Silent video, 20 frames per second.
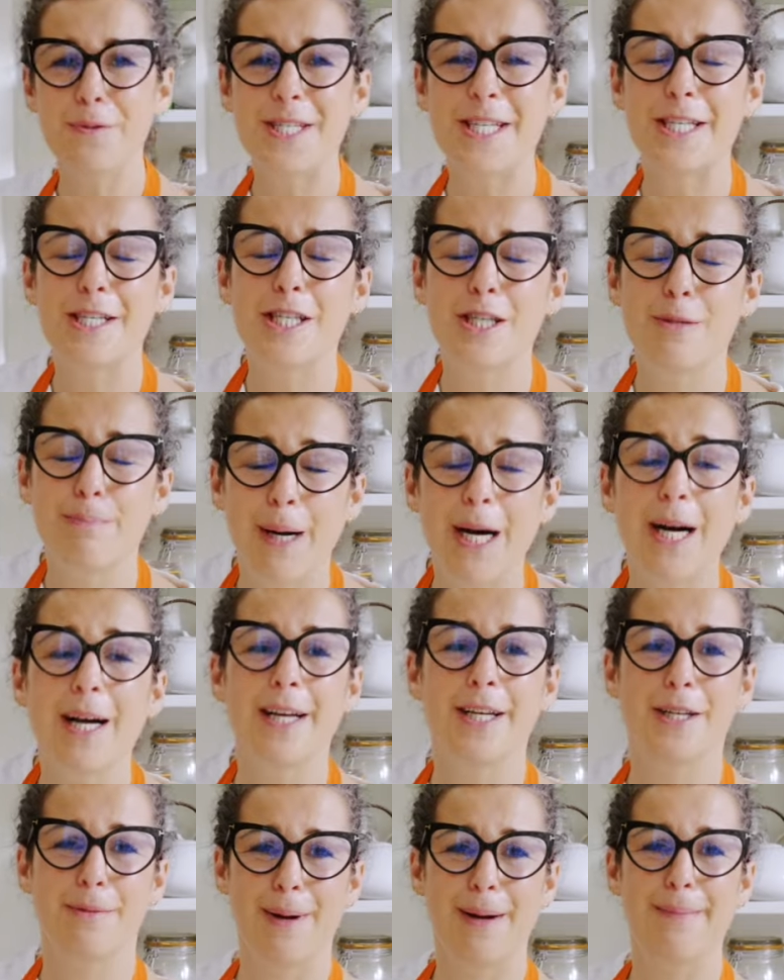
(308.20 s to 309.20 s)
was
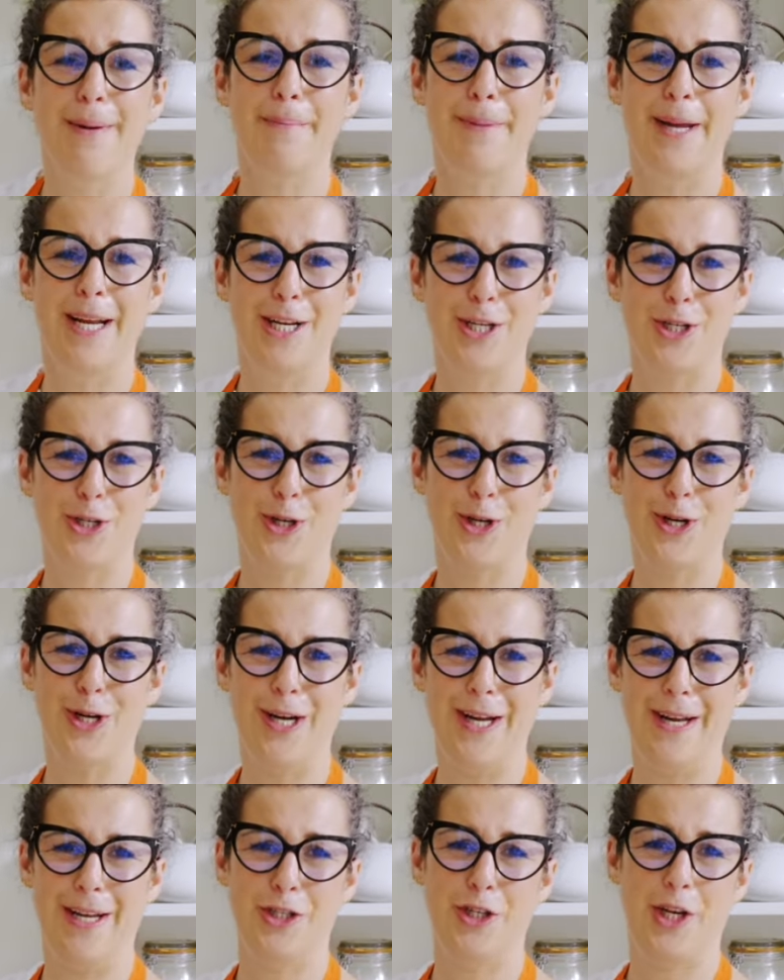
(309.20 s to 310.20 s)
inspired by my meal at
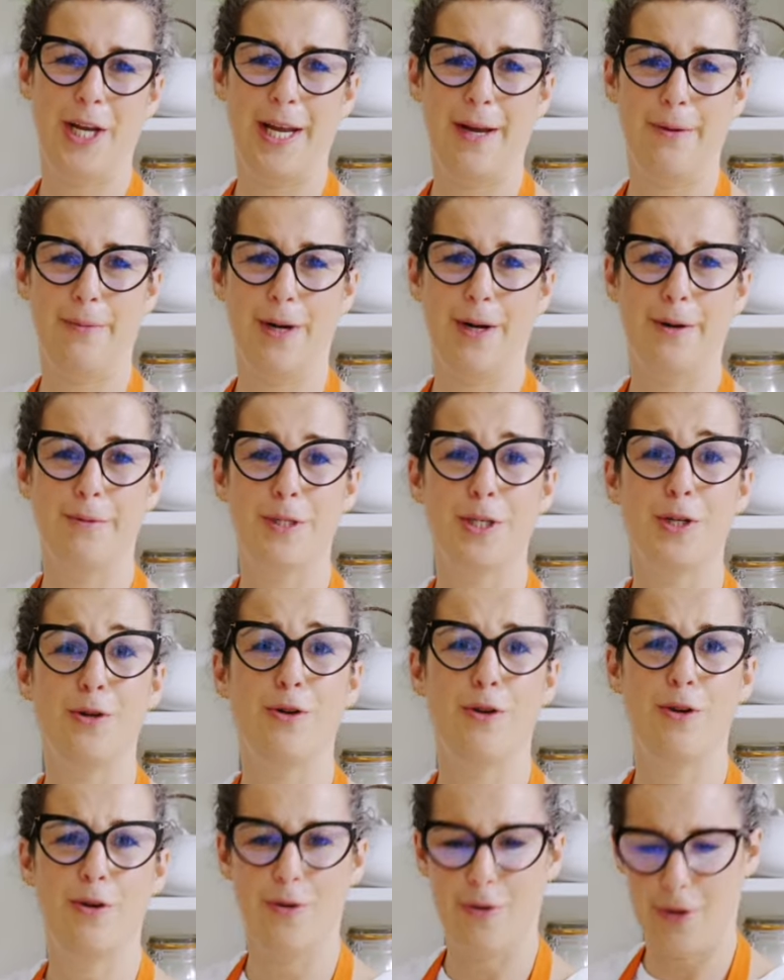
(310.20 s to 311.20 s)
Chouquette when I was in
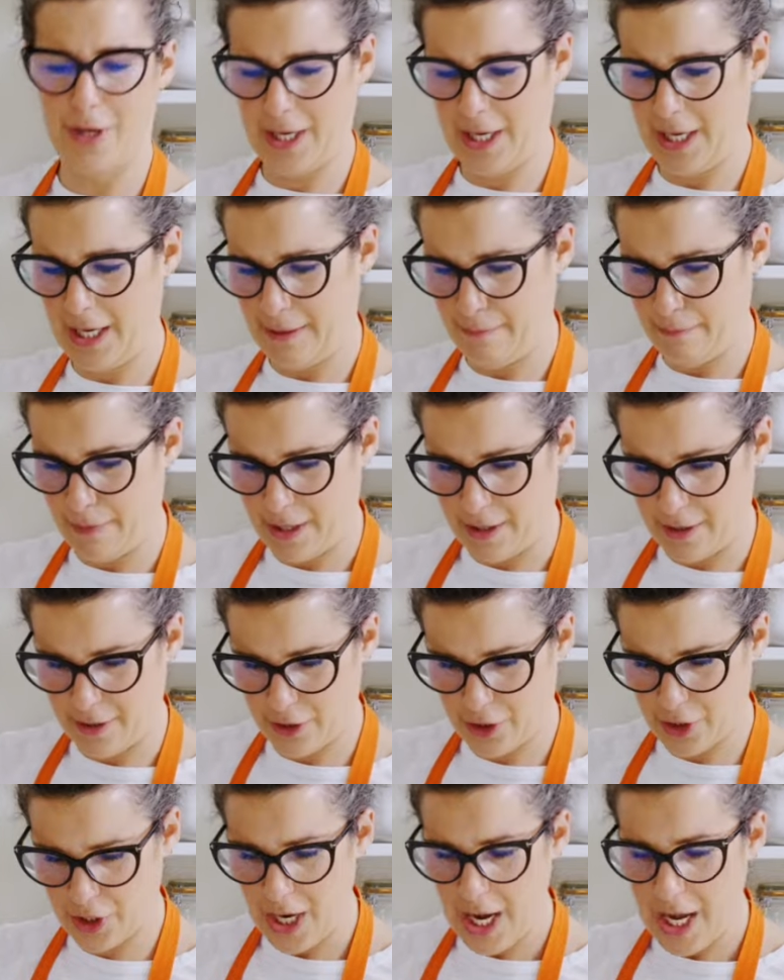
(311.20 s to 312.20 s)
New York in
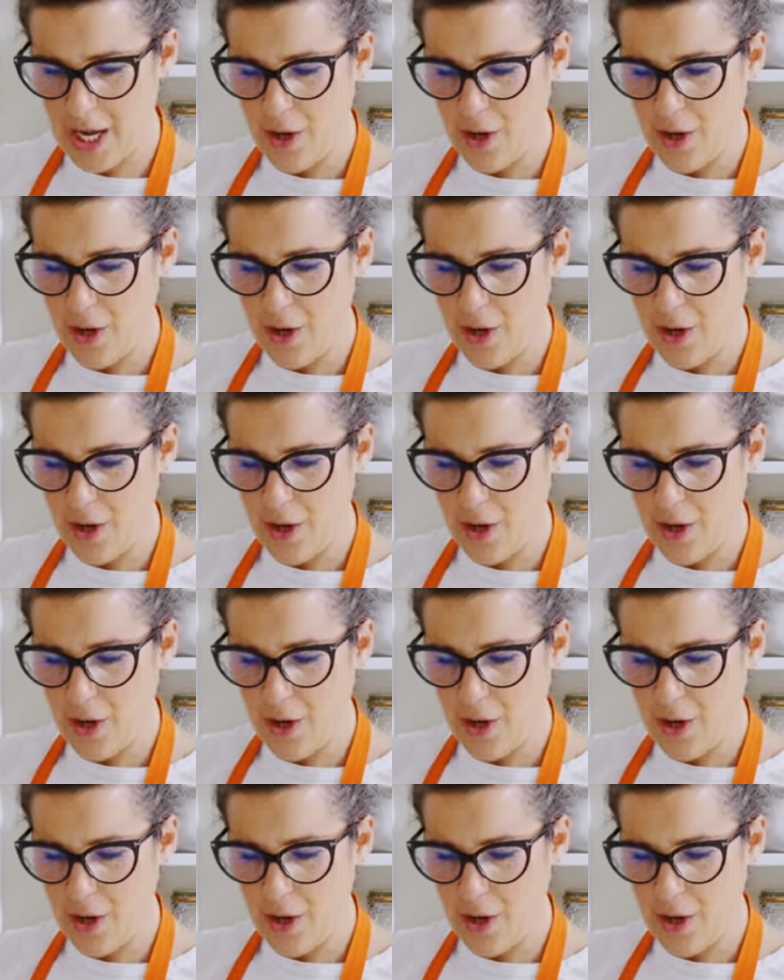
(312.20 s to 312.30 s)
March,